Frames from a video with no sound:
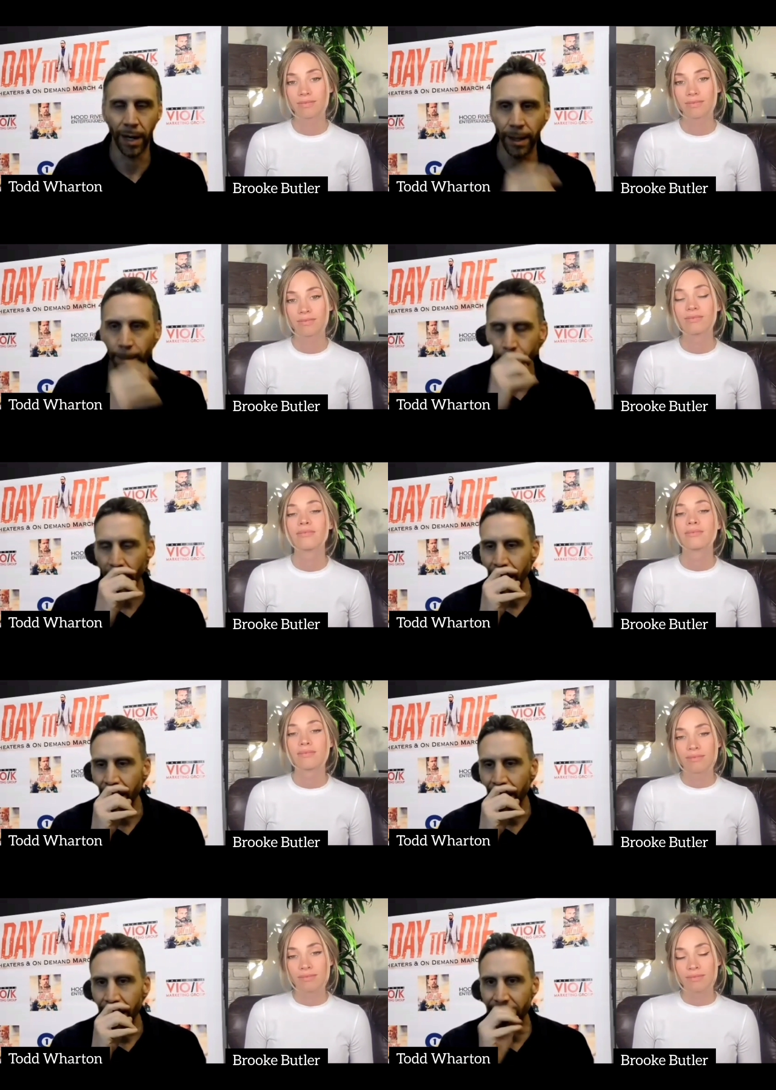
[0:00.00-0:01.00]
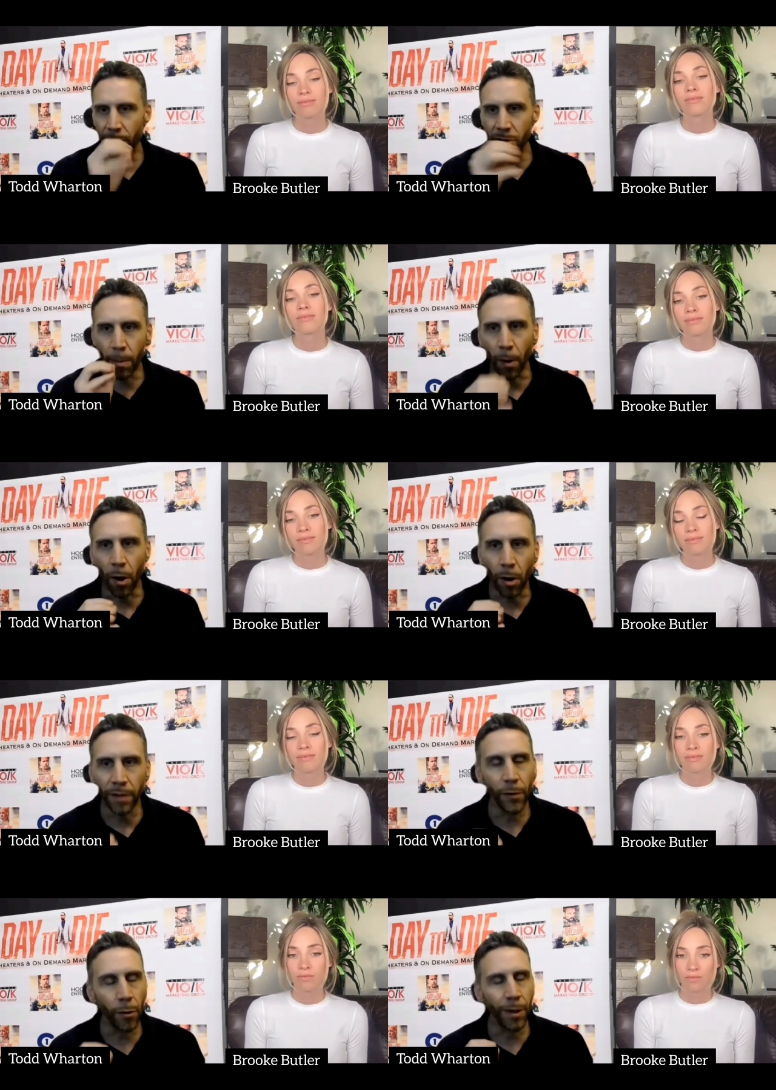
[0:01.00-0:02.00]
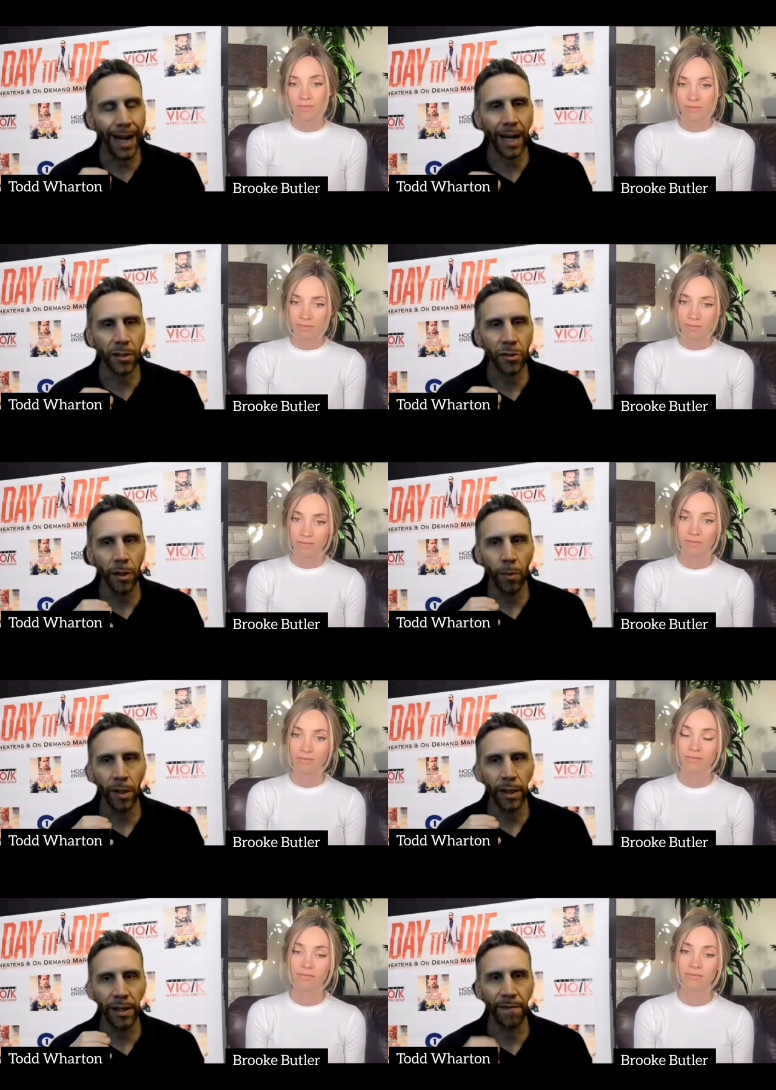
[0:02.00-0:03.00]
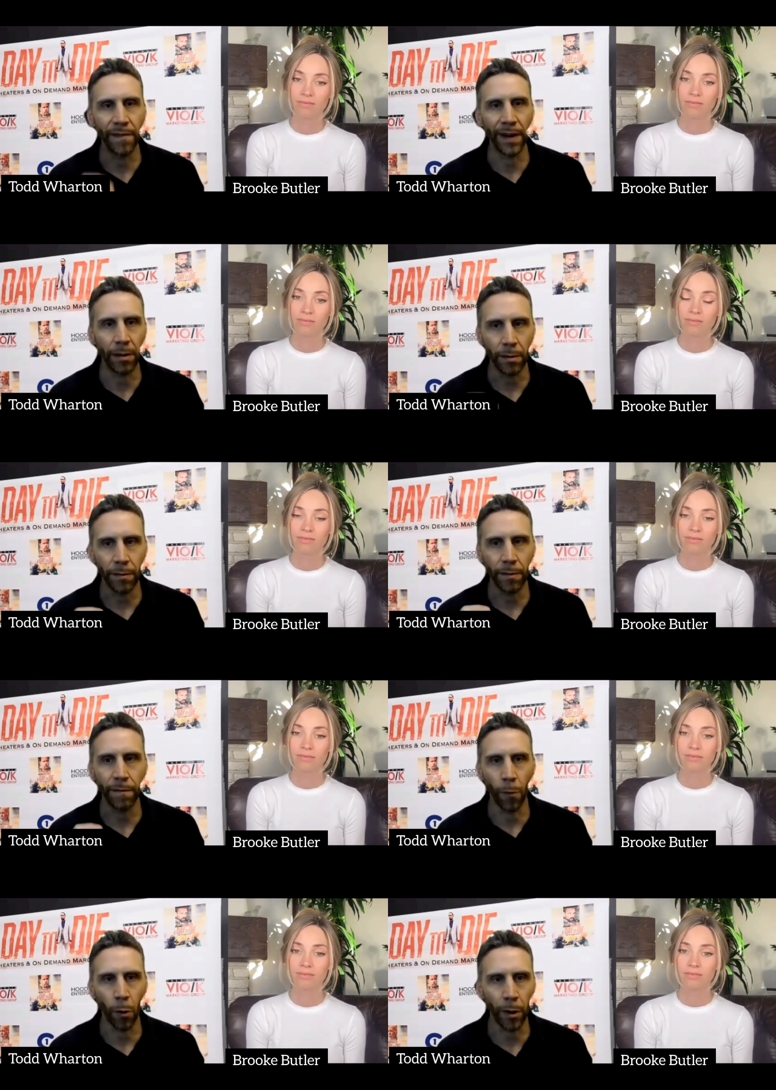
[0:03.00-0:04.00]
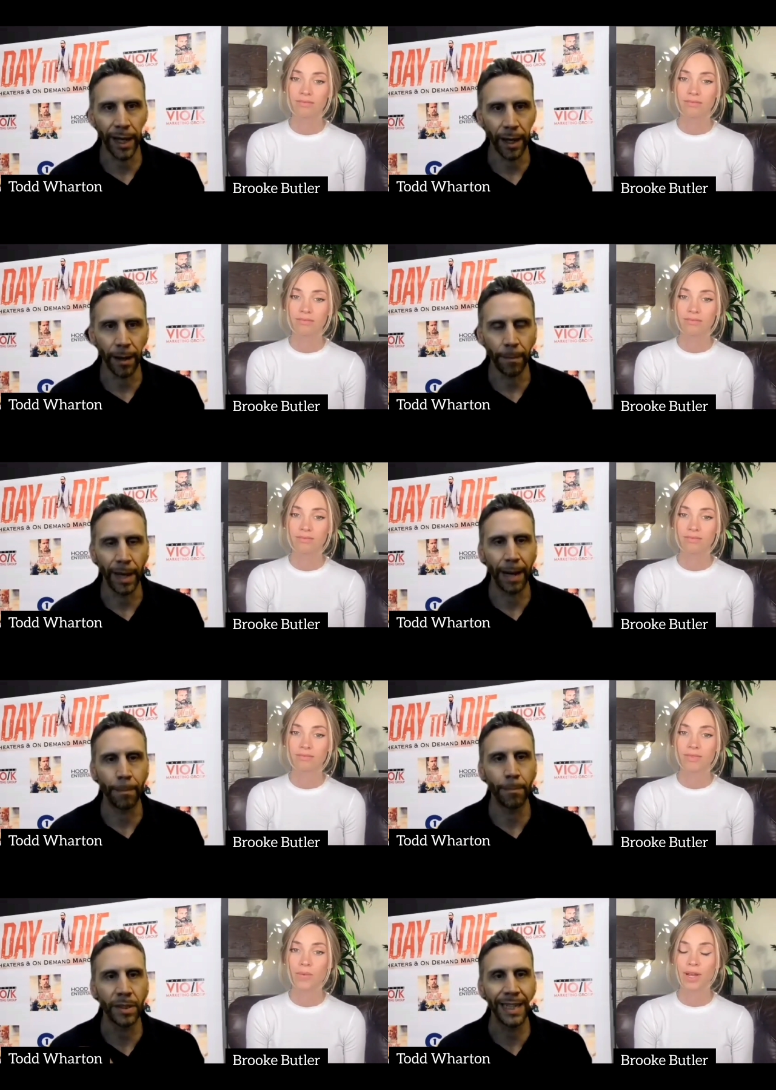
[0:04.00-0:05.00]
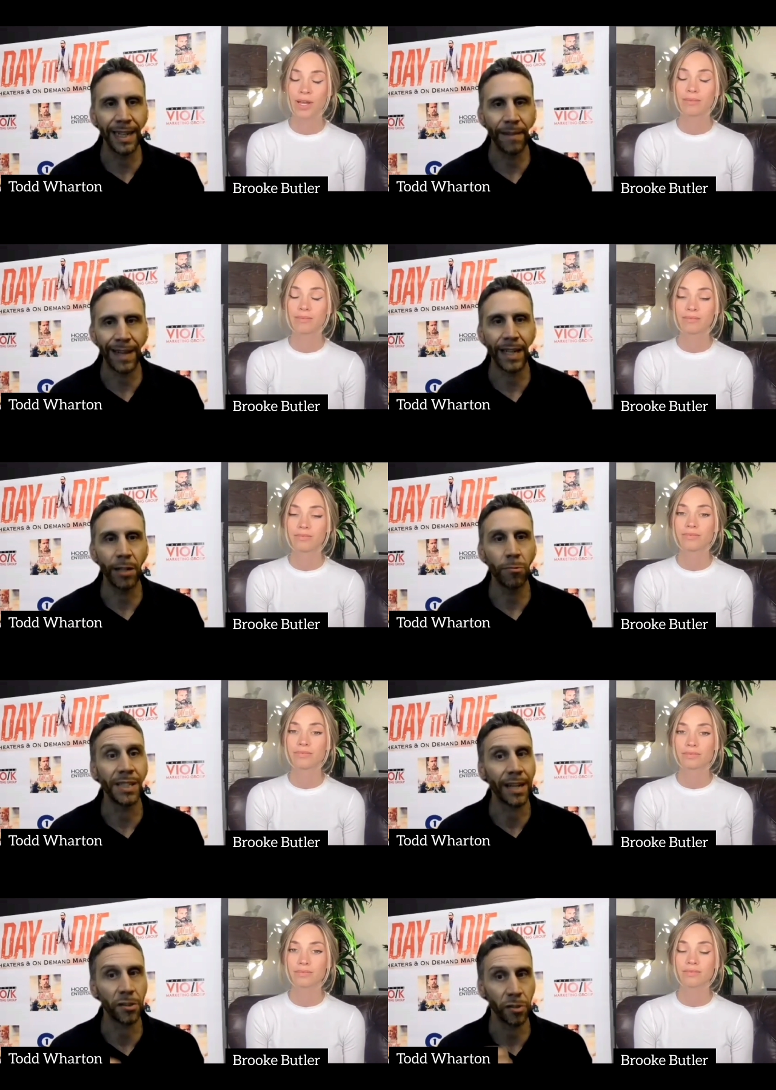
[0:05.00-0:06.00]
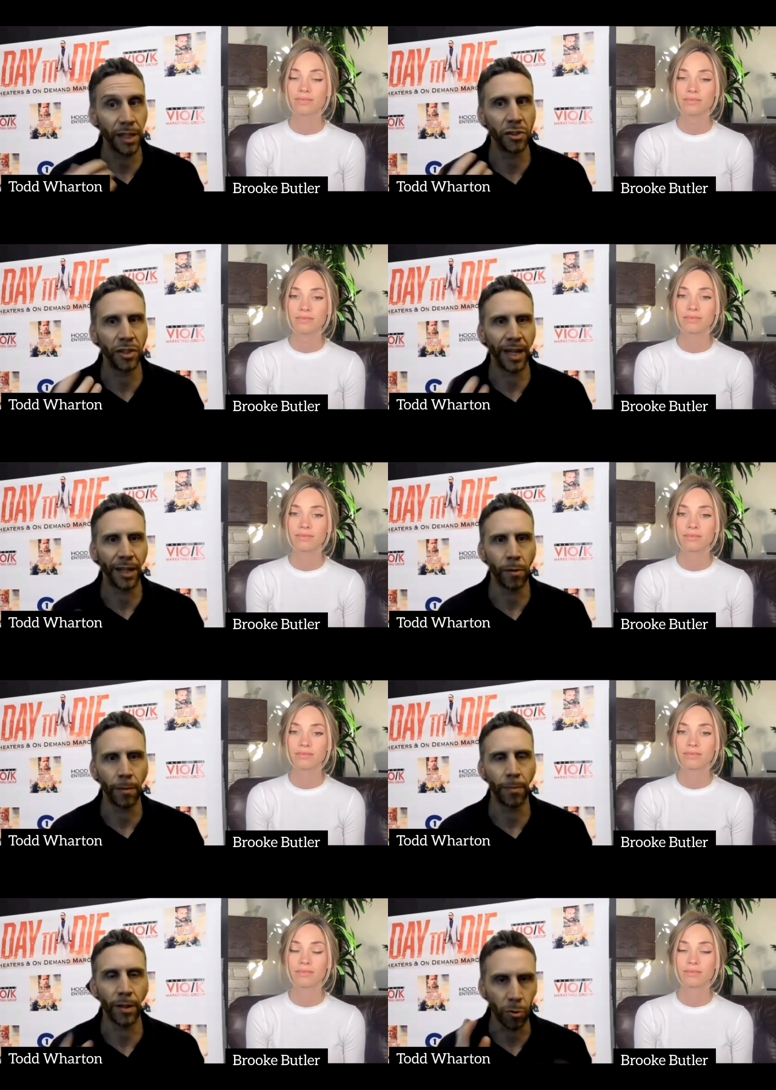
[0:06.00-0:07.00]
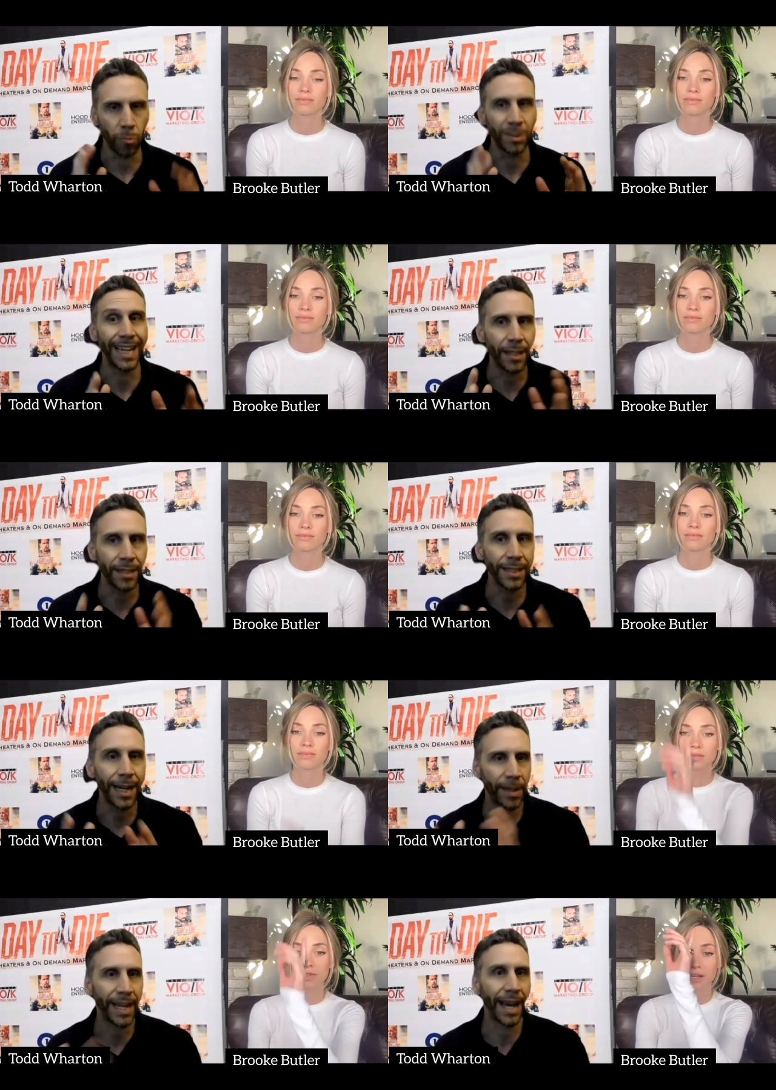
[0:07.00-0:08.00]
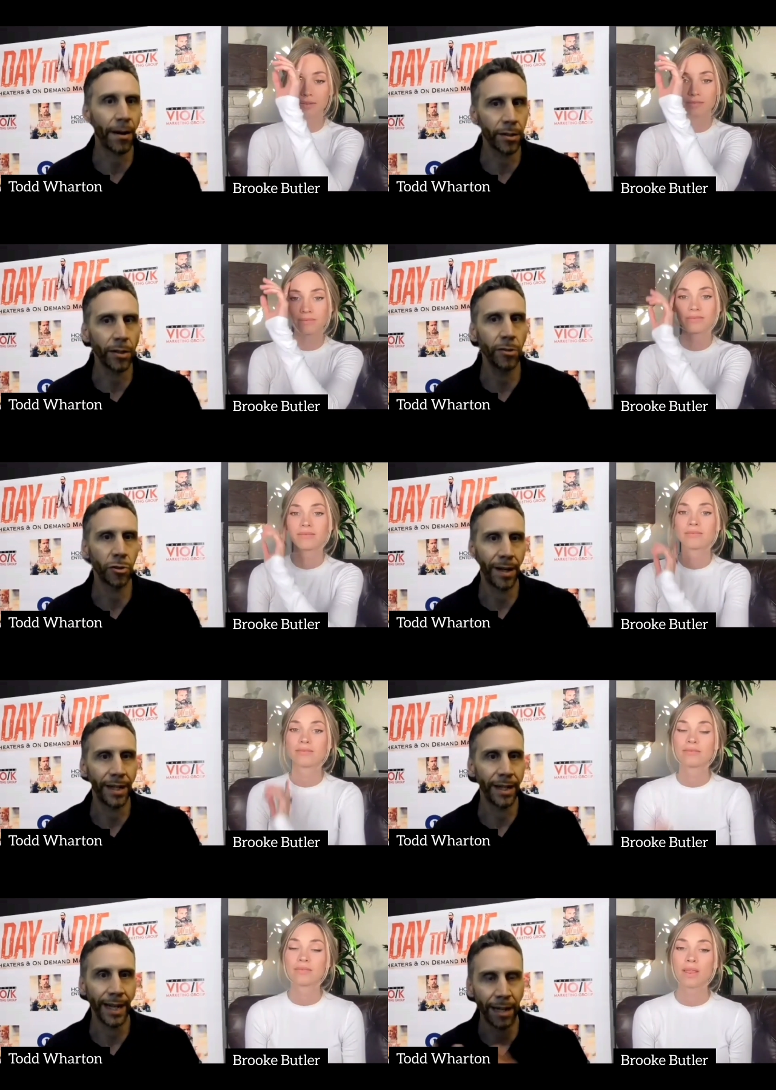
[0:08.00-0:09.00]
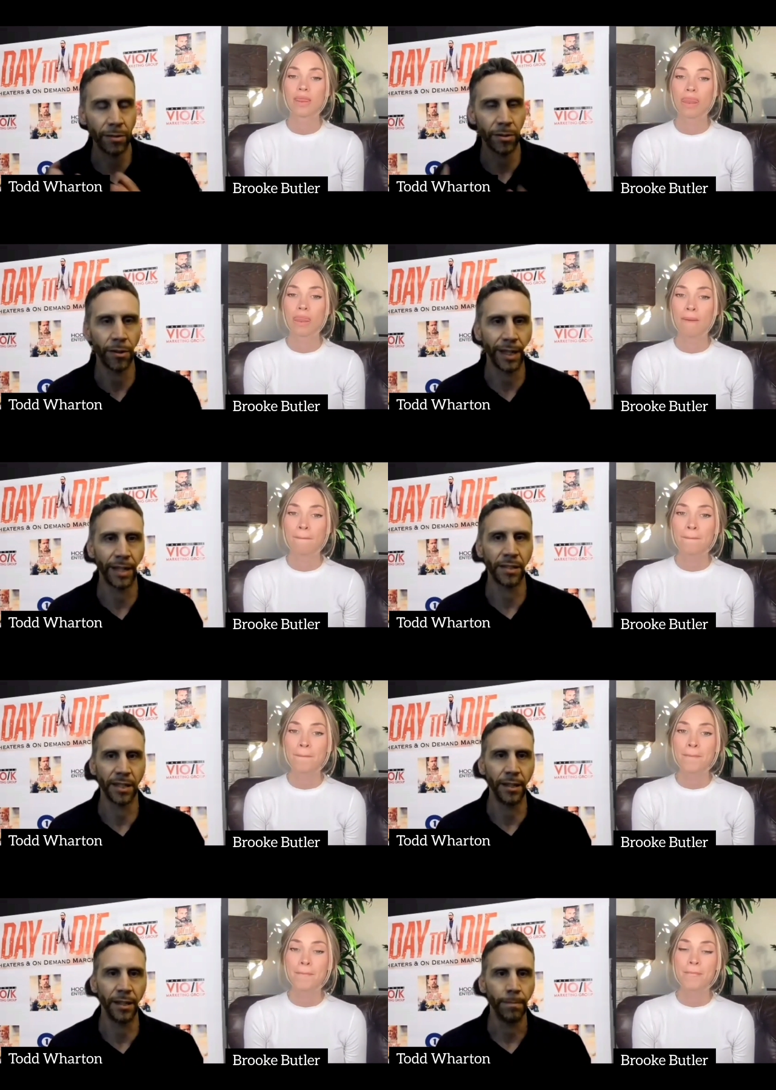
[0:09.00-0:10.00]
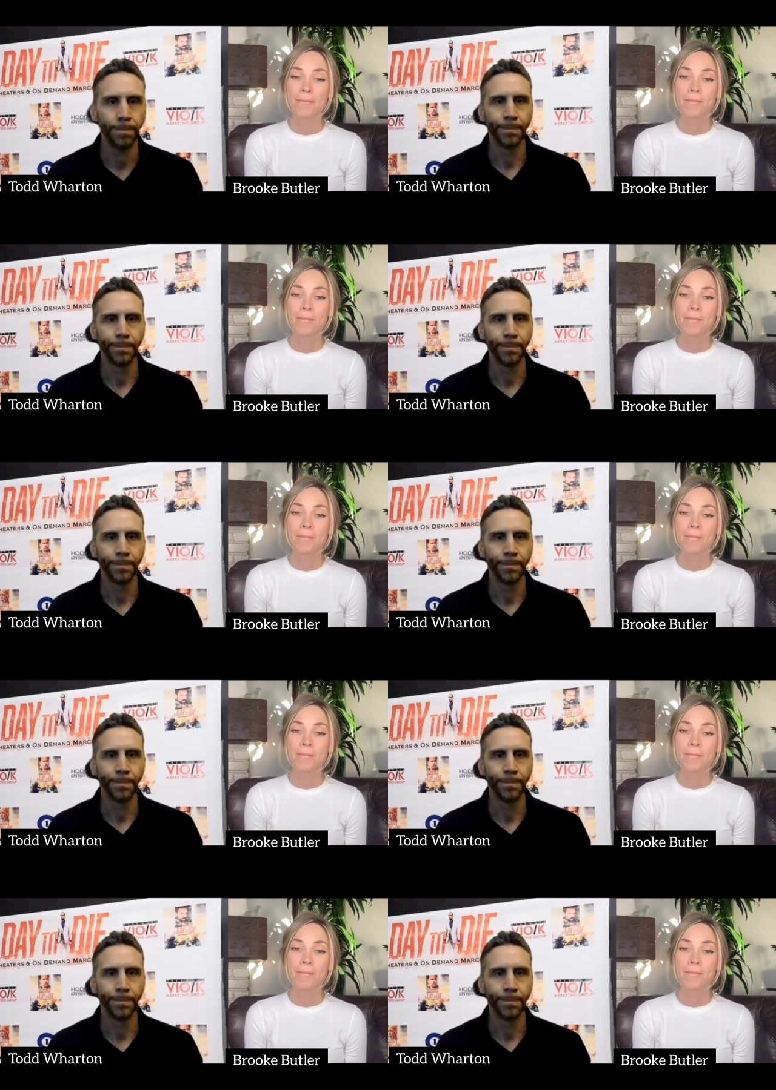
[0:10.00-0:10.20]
Speaker 1: right? There was a part of you that actually really felt for him and believed that he was actually a genuine person. Was that the type of character you're trying to get out there in that scene?